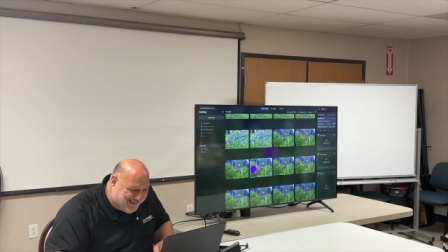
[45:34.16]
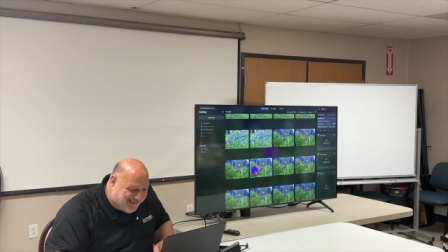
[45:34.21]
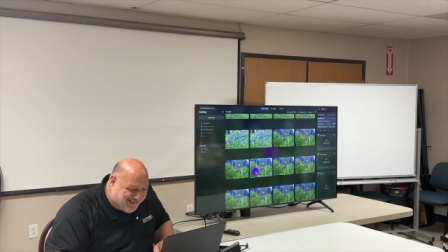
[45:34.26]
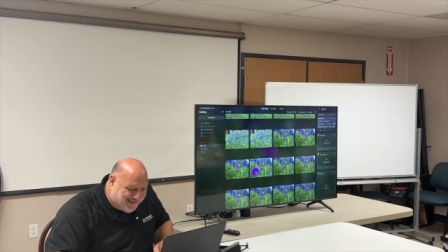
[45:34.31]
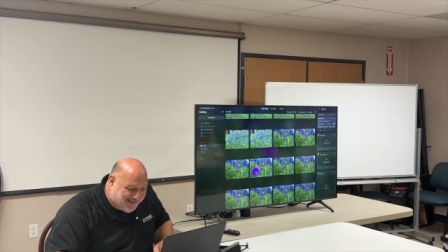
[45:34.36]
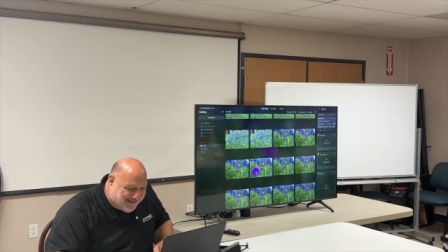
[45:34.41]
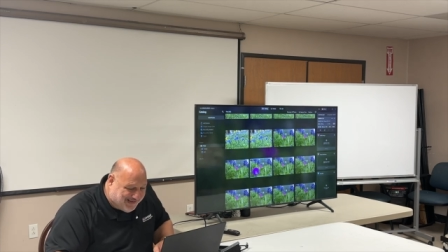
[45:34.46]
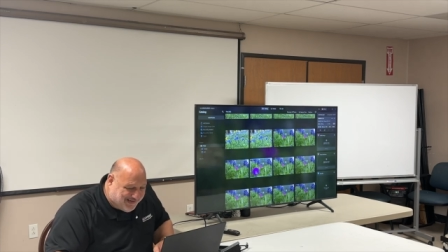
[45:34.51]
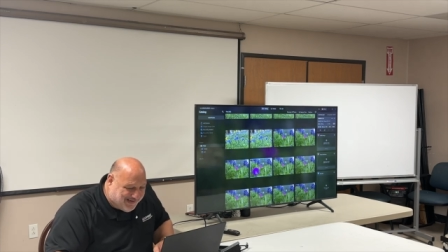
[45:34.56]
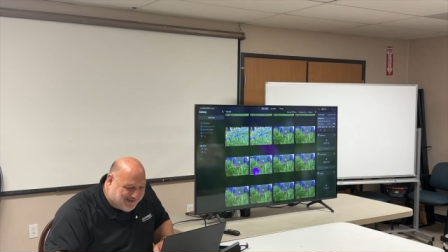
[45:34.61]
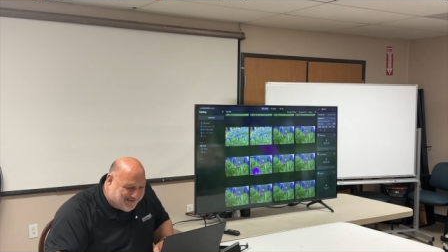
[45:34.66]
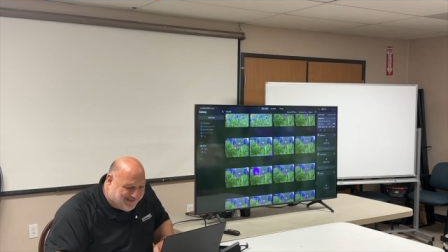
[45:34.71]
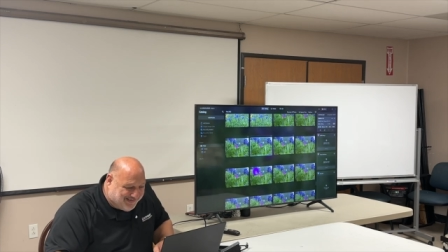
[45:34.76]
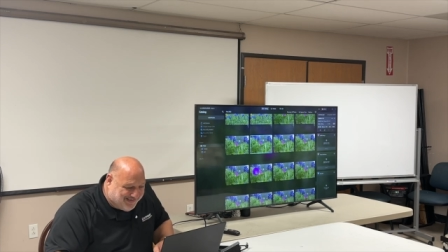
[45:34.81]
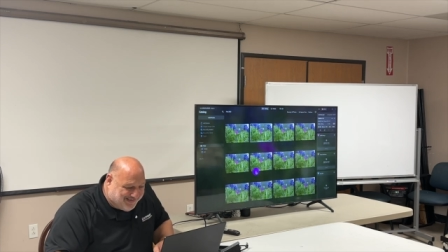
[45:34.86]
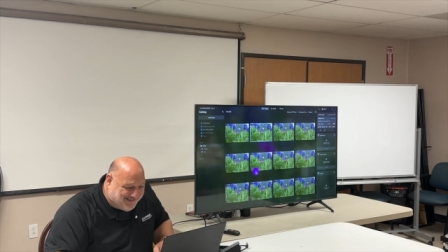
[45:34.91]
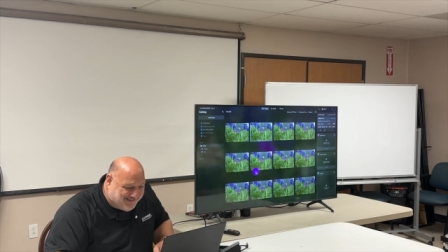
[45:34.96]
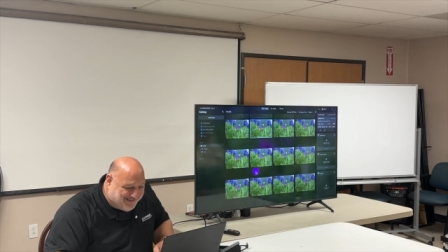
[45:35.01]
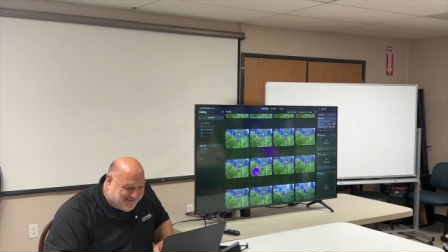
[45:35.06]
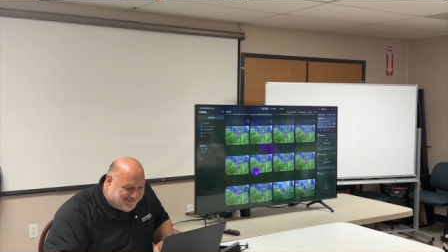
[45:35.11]
I heard
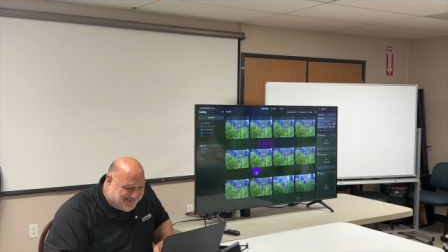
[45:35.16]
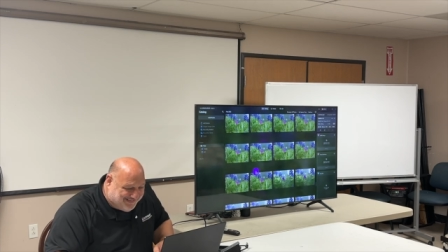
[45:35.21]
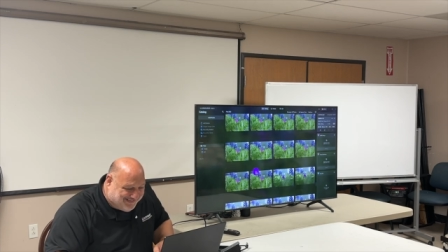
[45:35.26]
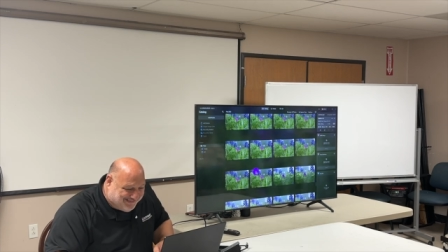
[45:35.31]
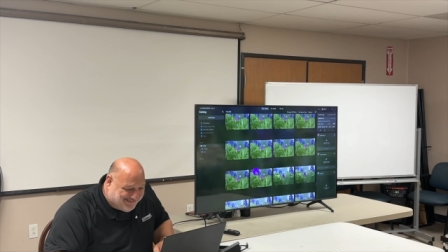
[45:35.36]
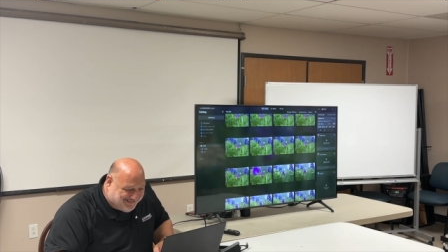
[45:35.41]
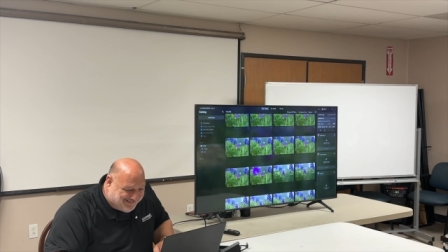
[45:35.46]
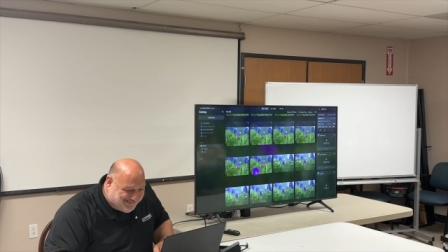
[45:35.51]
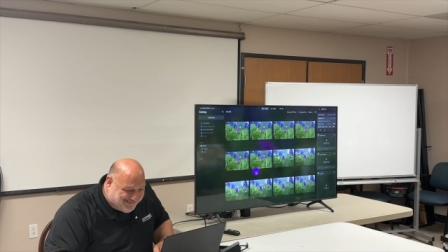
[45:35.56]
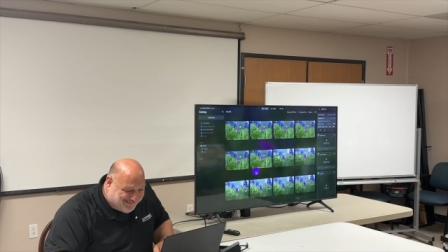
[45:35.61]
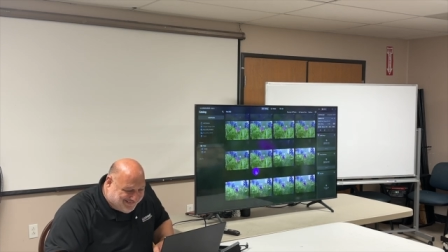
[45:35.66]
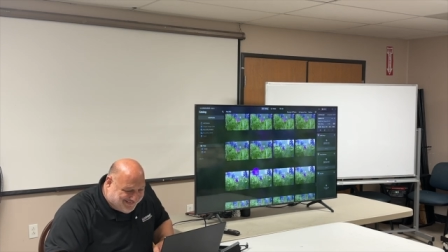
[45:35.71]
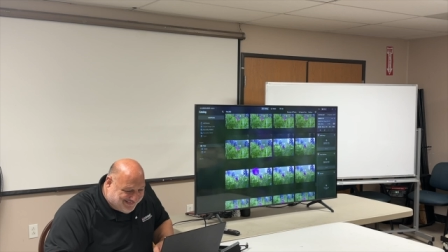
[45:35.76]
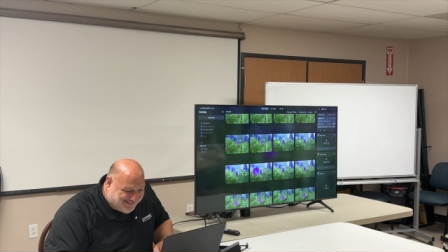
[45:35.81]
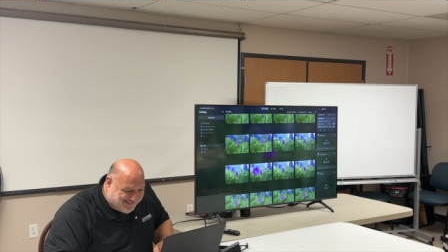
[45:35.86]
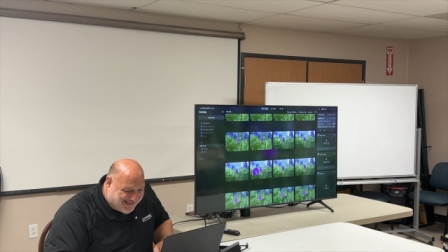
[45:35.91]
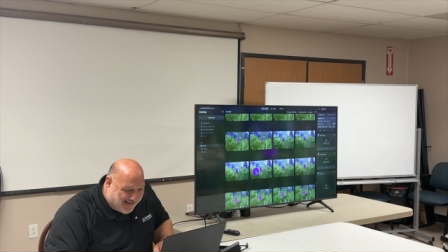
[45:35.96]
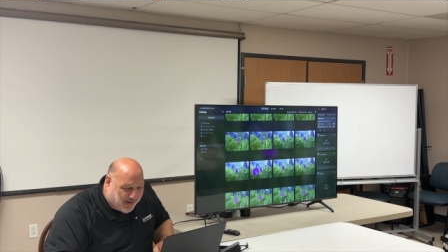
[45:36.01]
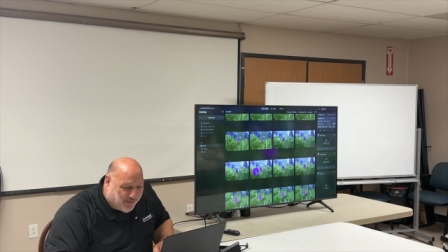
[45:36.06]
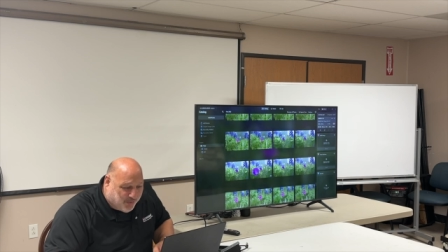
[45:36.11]
you. Yeah.
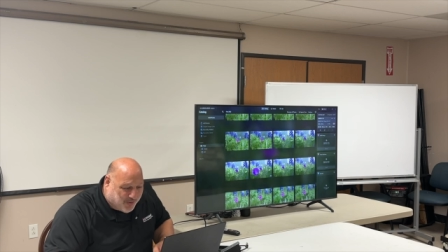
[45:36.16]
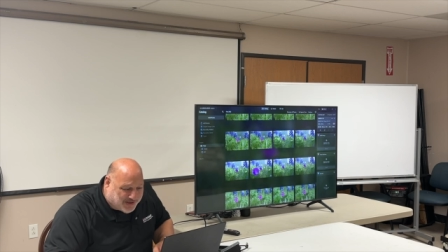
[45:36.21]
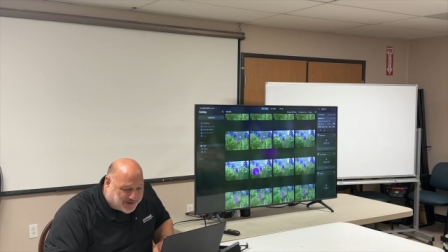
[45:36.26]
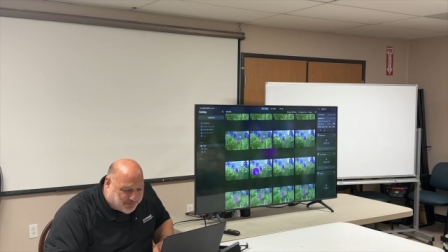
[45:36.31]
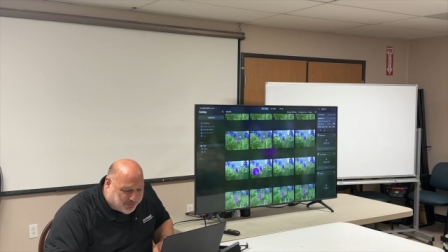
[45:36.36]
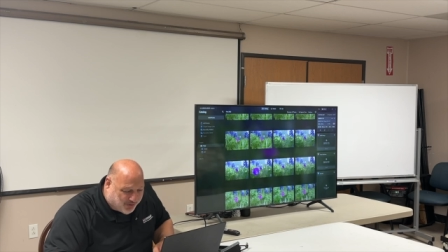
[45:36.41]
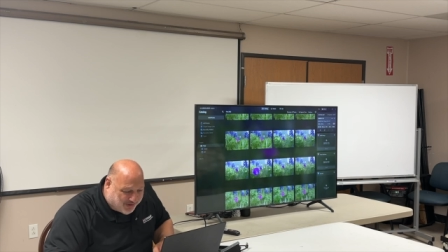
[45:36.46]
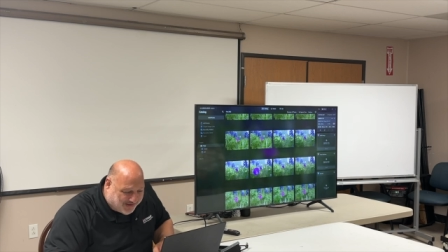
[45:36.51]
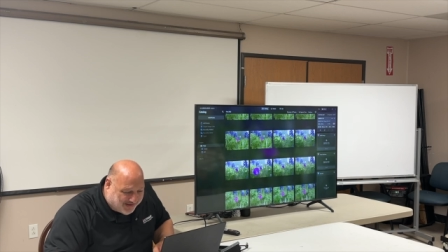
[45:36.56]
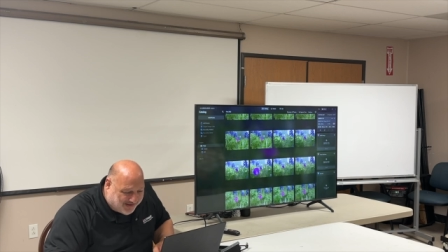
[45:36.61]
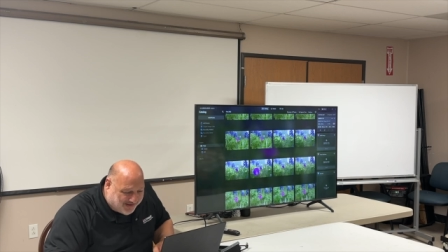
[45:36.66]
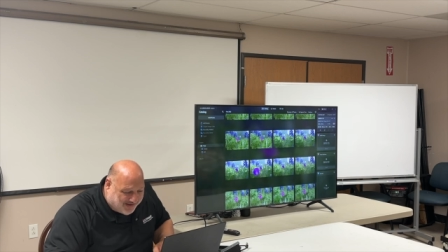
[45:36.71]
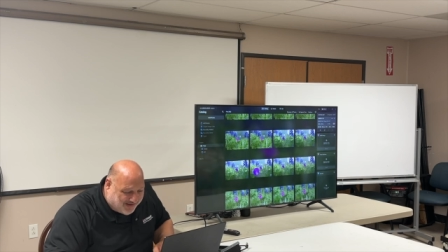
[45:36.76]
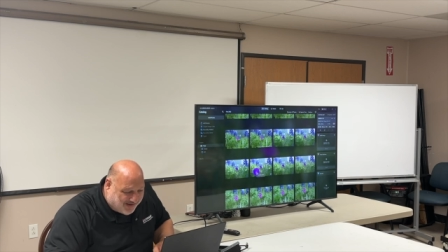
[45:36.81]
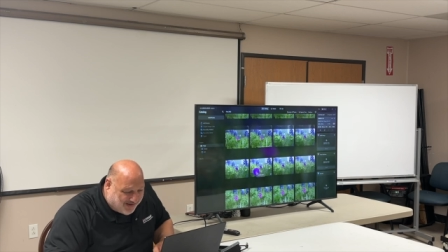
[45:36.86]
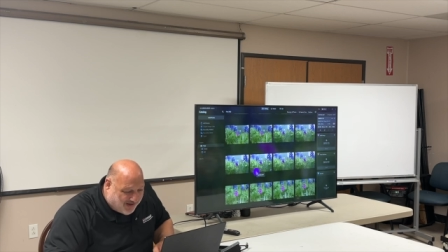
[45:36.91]
I whispered it.